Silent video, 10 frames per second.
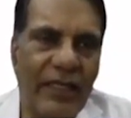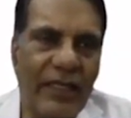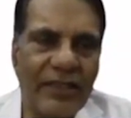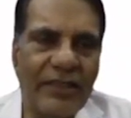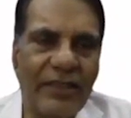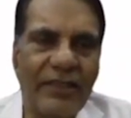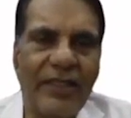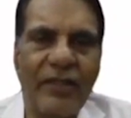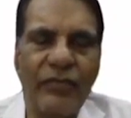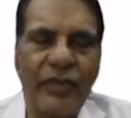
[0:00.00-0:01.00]
Less than
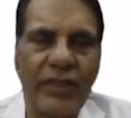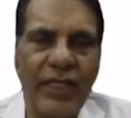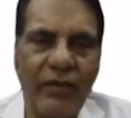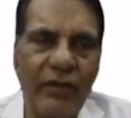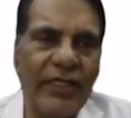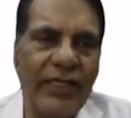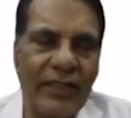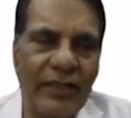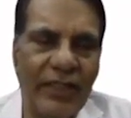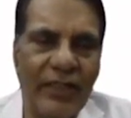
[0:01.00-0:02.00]
that, we cannot
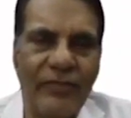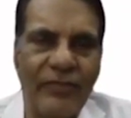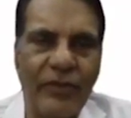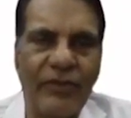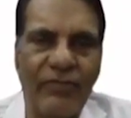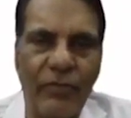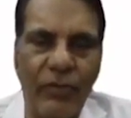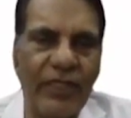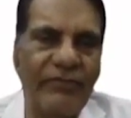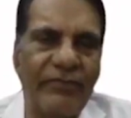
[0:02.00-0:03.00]
get. Therefore, the
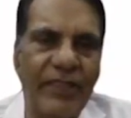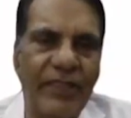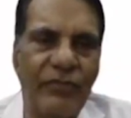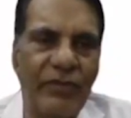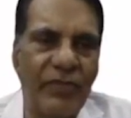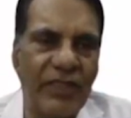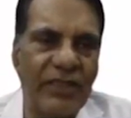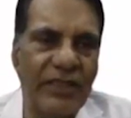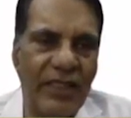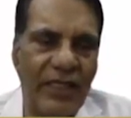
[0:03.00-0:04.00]
floor effect we
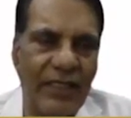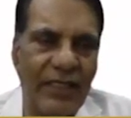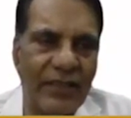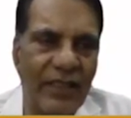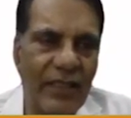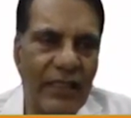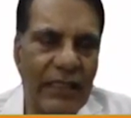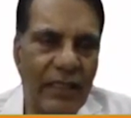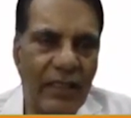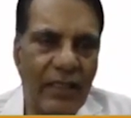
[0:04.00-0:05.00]
must realize
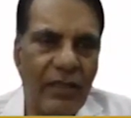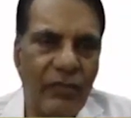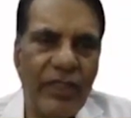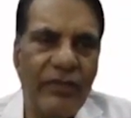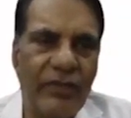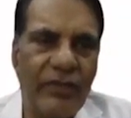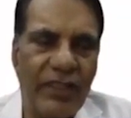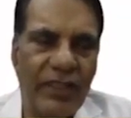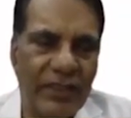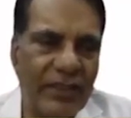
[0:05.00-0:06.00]
whenever
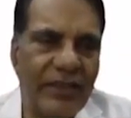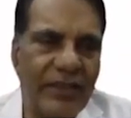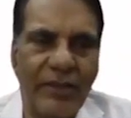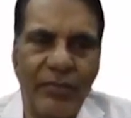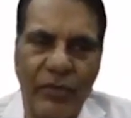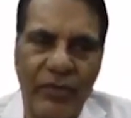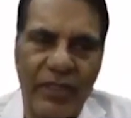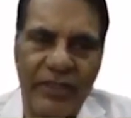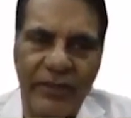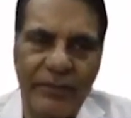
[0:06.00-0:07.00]
we are assessing the
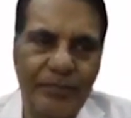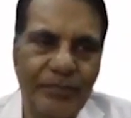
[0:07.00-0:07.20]
progression.